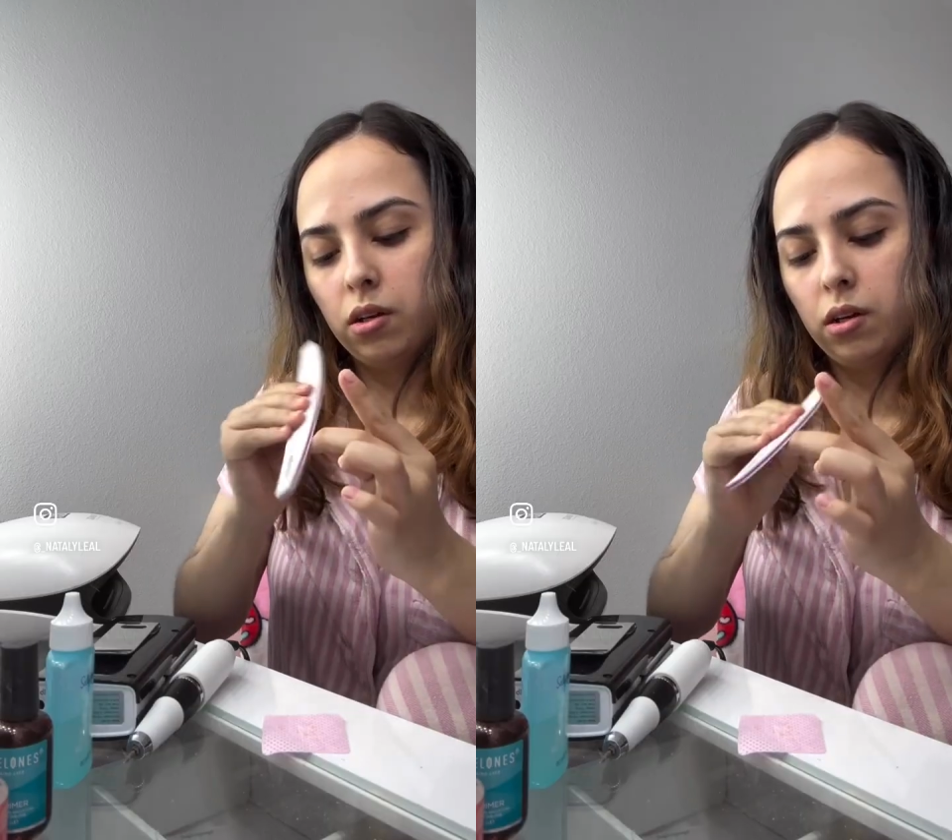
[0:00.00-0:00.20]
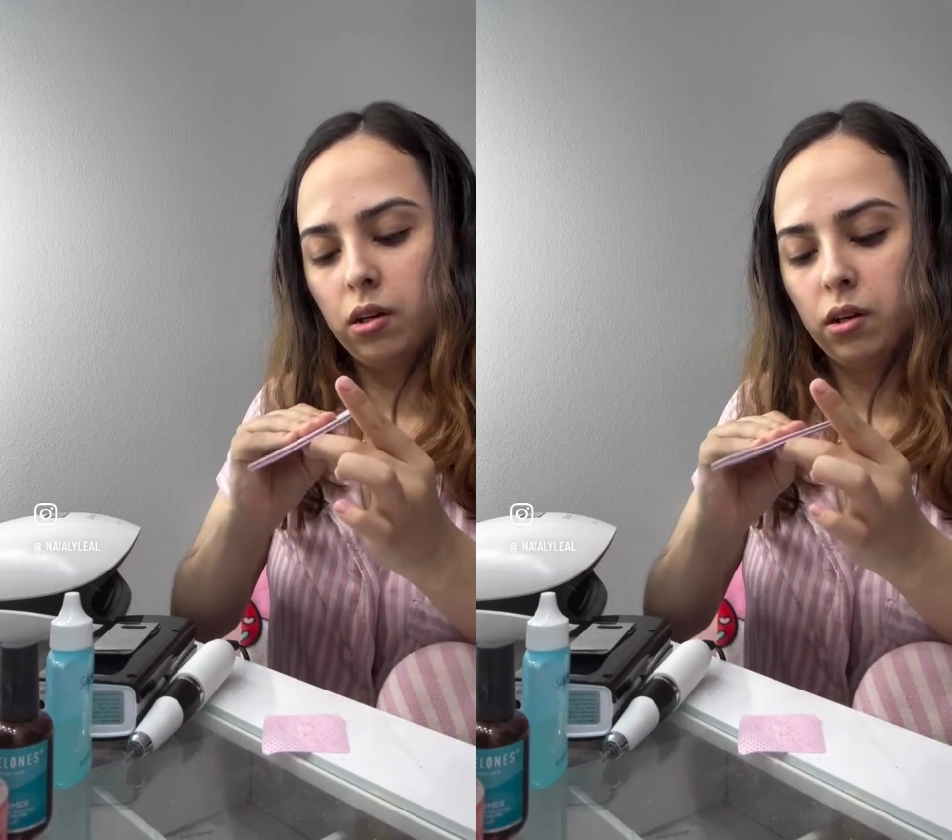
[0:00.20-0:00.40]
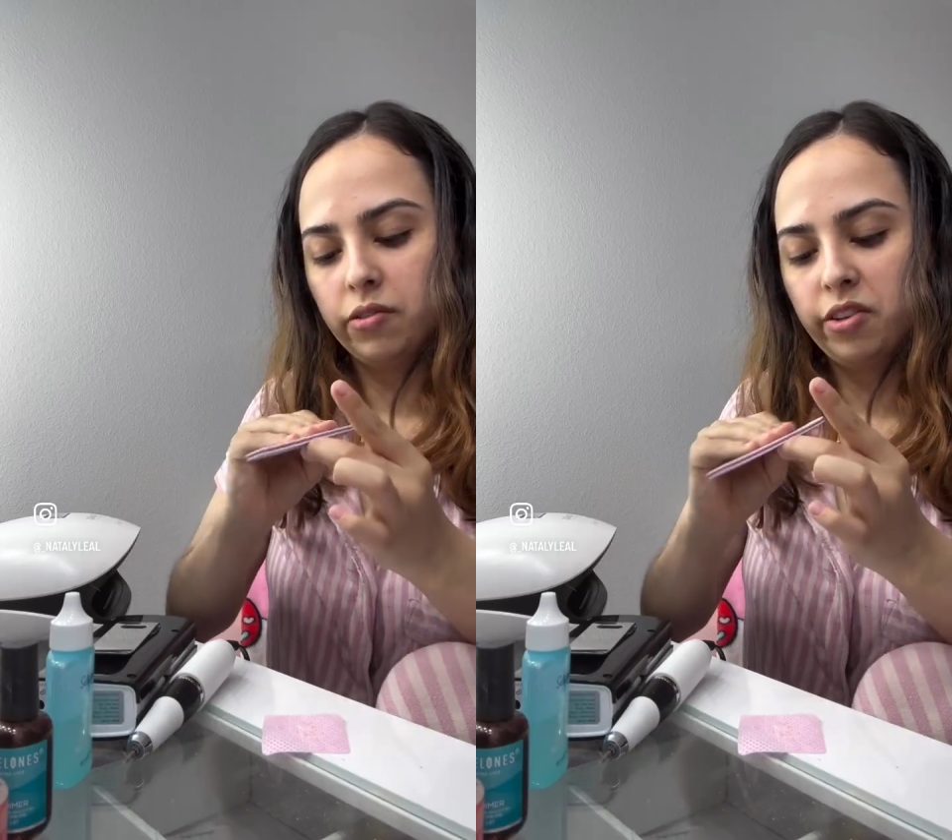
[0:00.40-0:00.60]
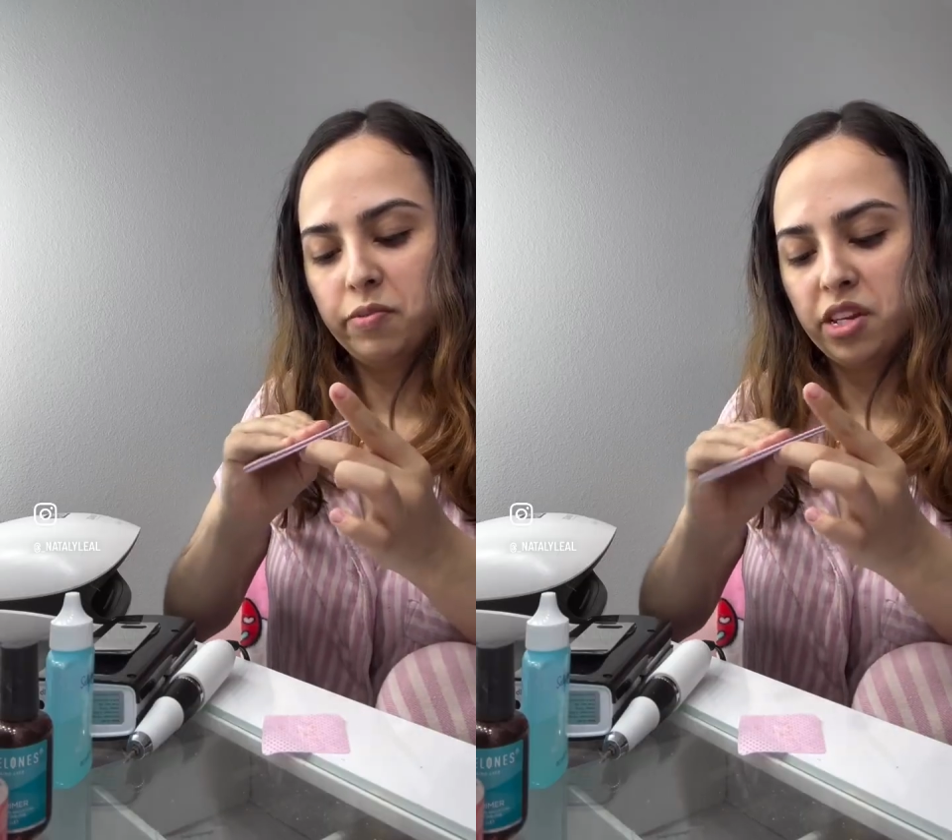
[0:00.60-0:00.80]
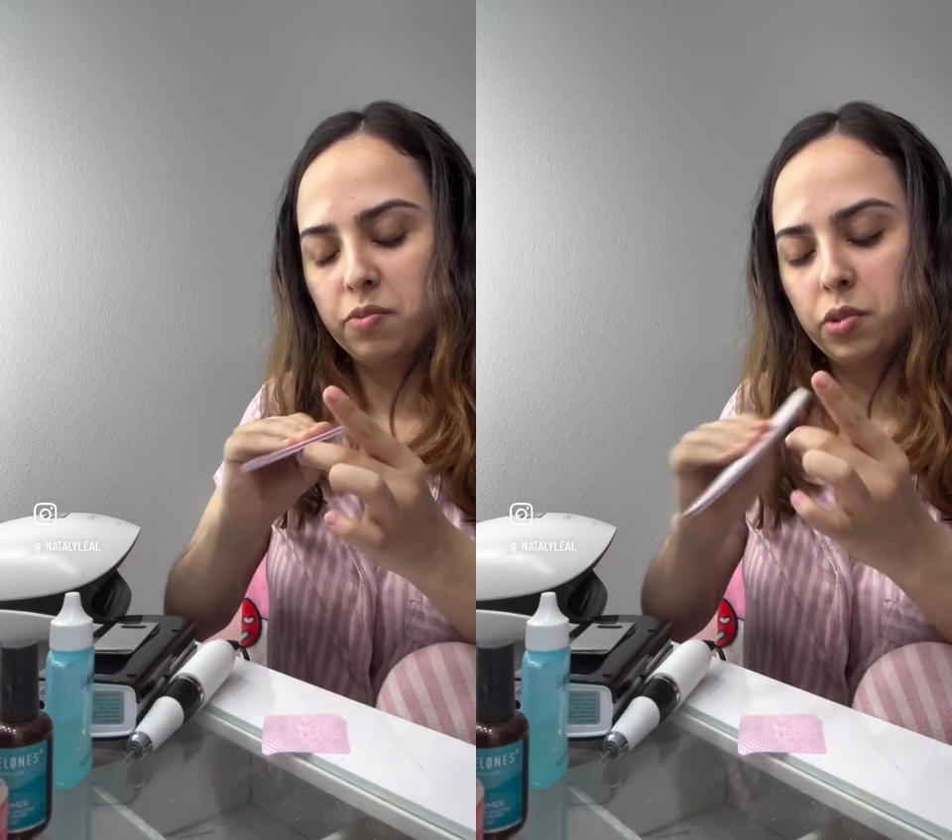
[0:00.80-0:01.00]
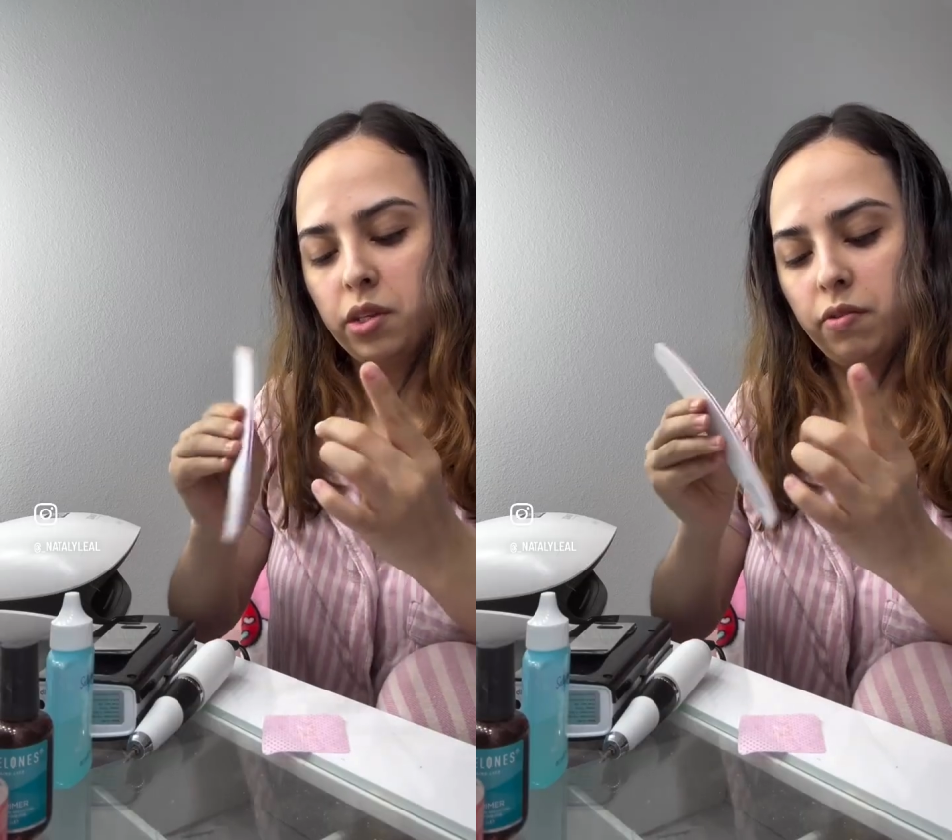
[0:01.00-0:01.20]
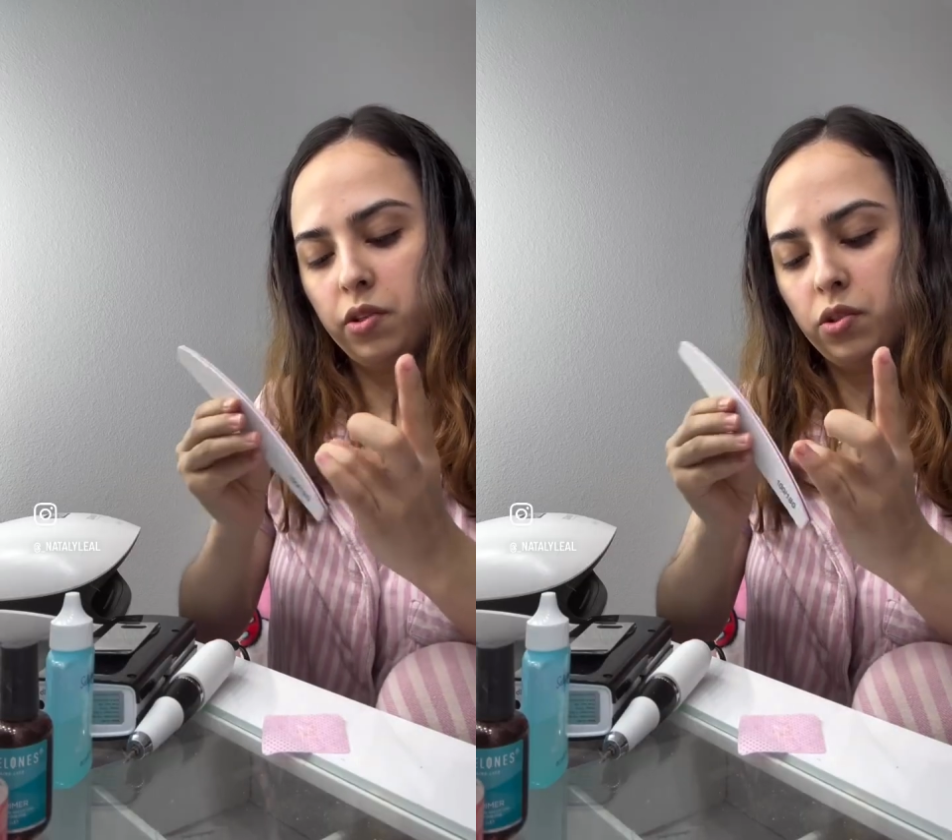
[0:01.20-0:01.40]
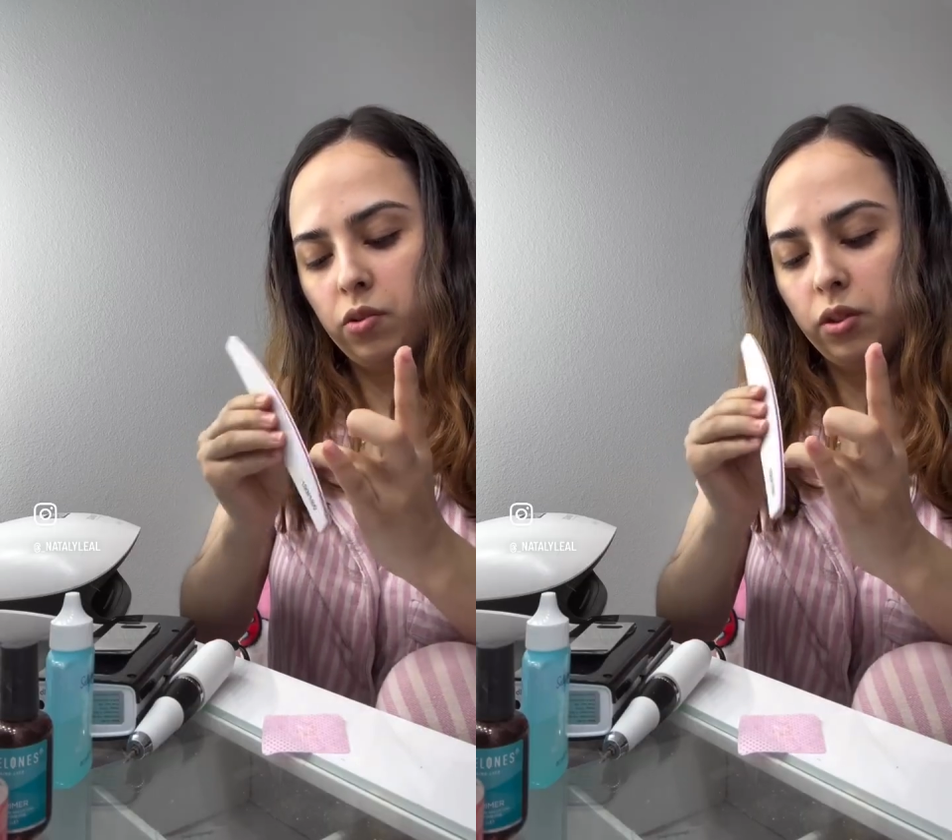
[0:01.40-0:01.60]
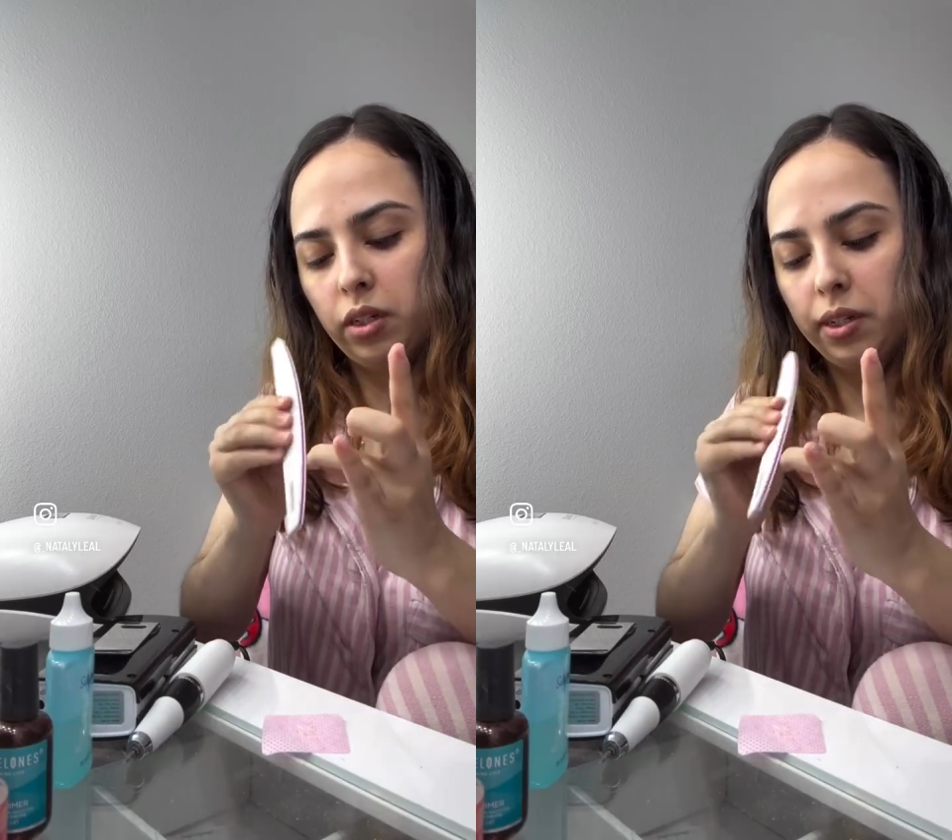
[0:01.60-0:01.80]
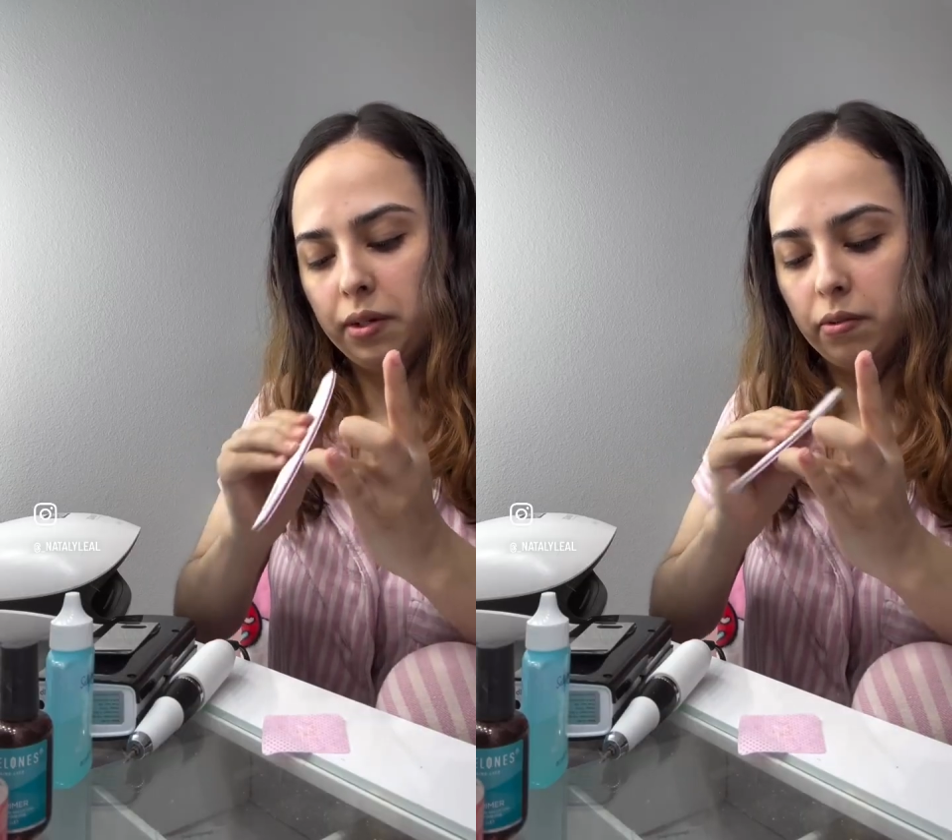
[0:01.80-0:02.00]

Sometimes if you don't clean it